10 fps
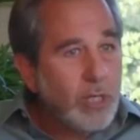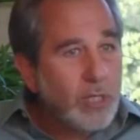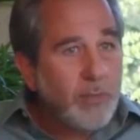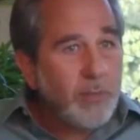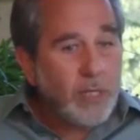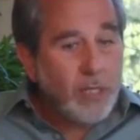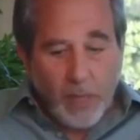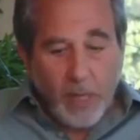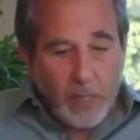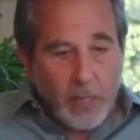The subconscious
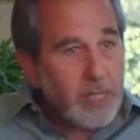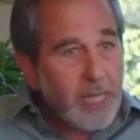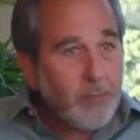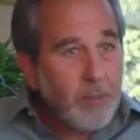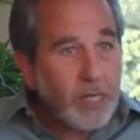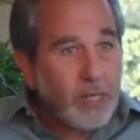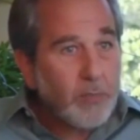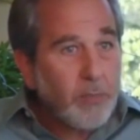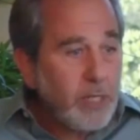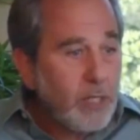mind is a tape player.
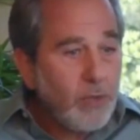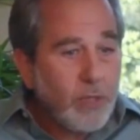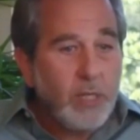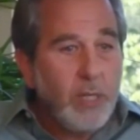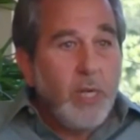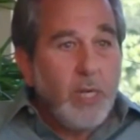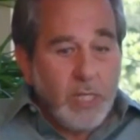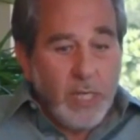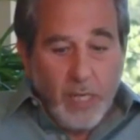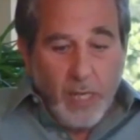As much as you can
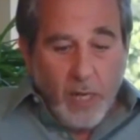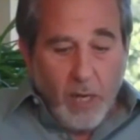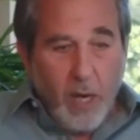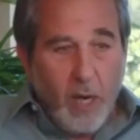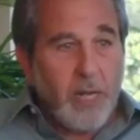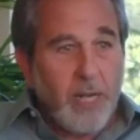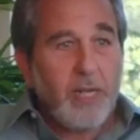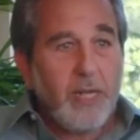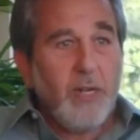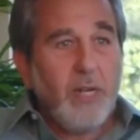say,
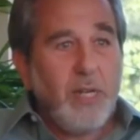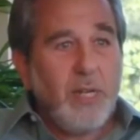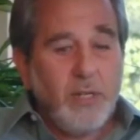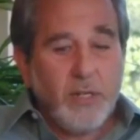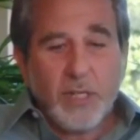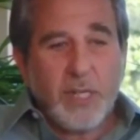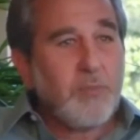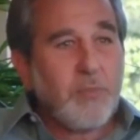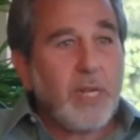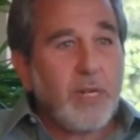okay, here's a
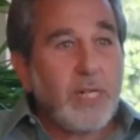tape player.